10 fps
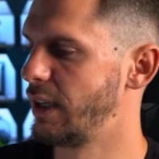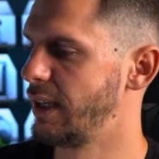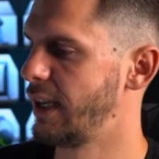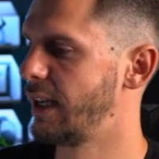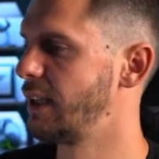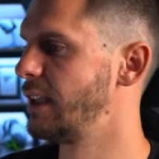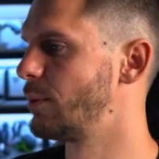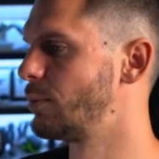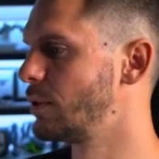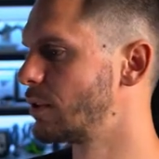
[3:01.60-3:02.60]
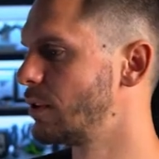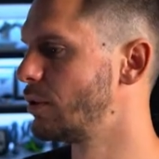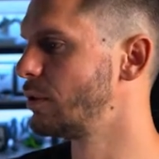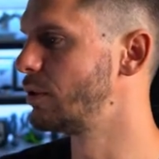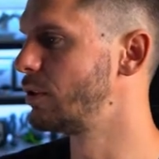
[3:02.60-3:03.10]
and then it will
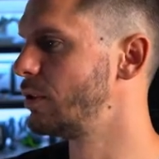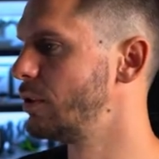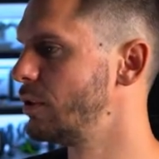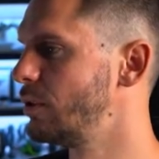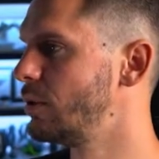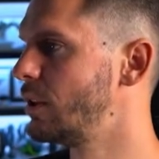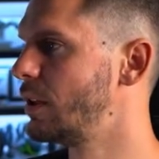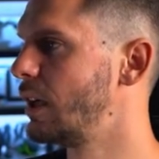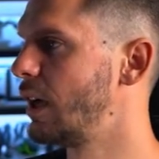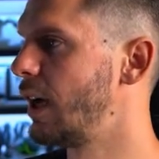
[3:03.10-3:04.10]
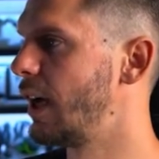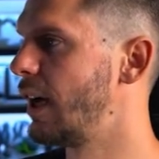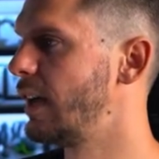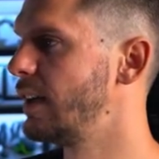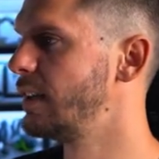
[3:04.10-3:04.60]
go to
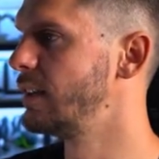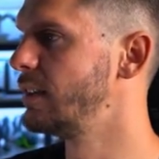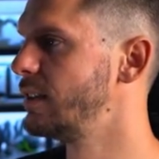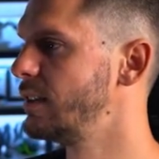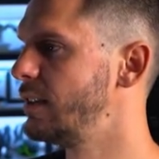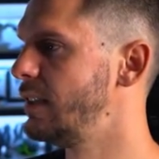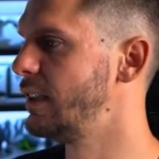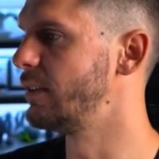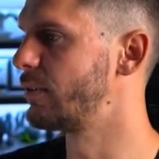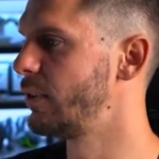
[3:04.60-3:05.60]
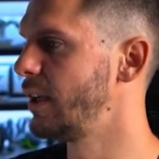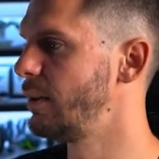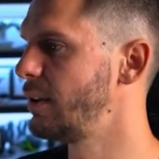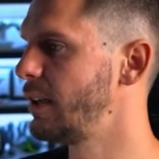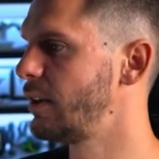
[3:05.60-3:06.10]
the
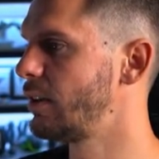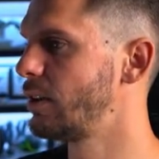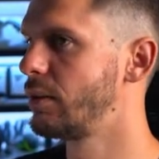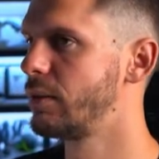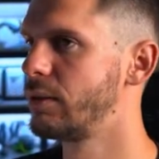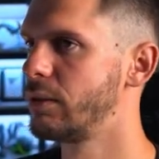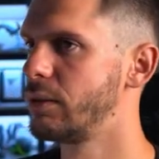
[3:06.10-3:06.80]
frame here